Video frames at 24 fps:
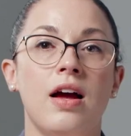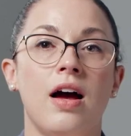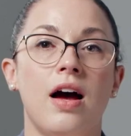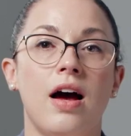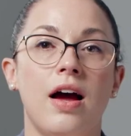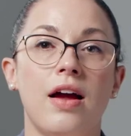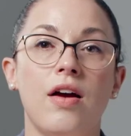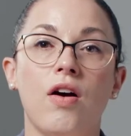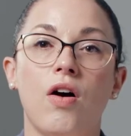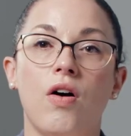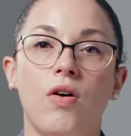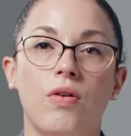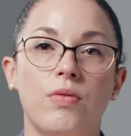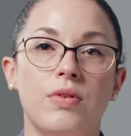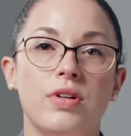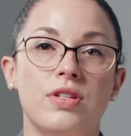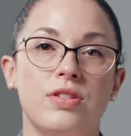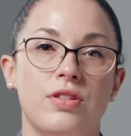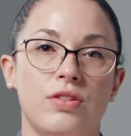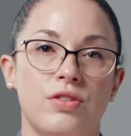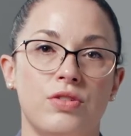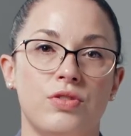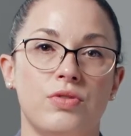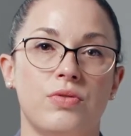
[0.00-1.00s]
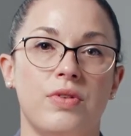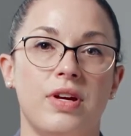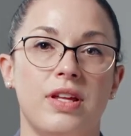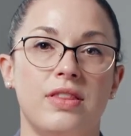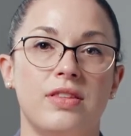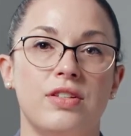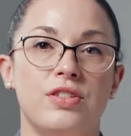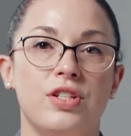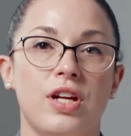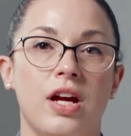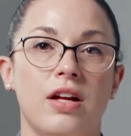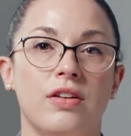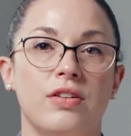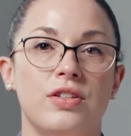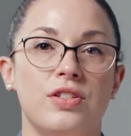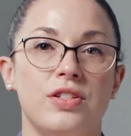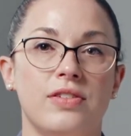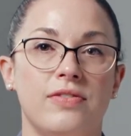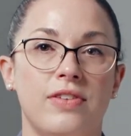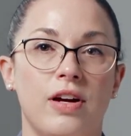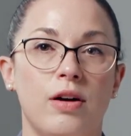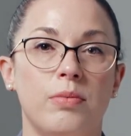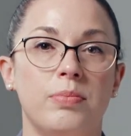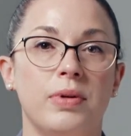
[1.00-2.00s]
I always enjoyed the challenge
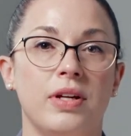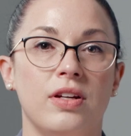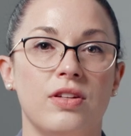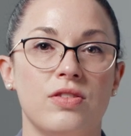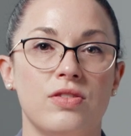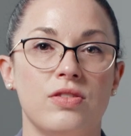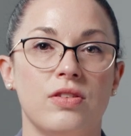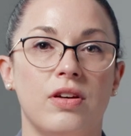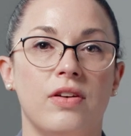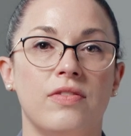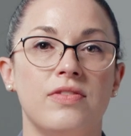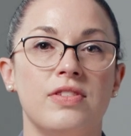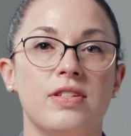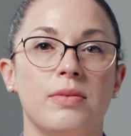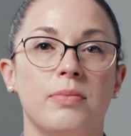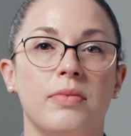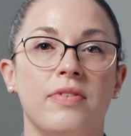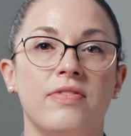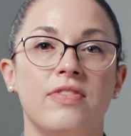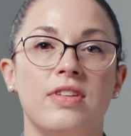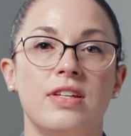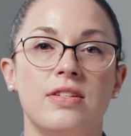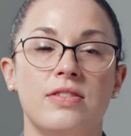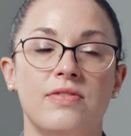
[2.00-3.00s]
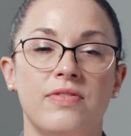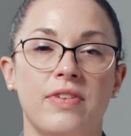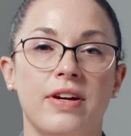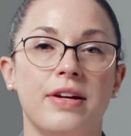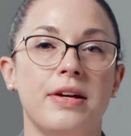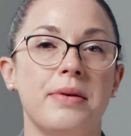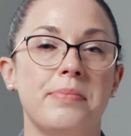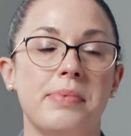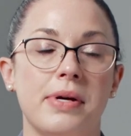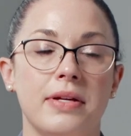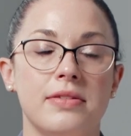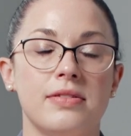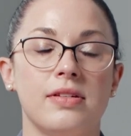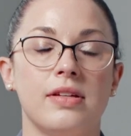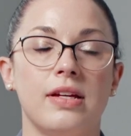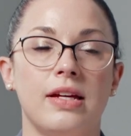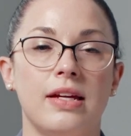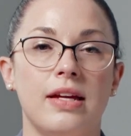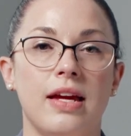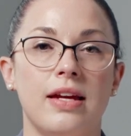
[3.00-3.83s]
of helping to solve some of these very puzzling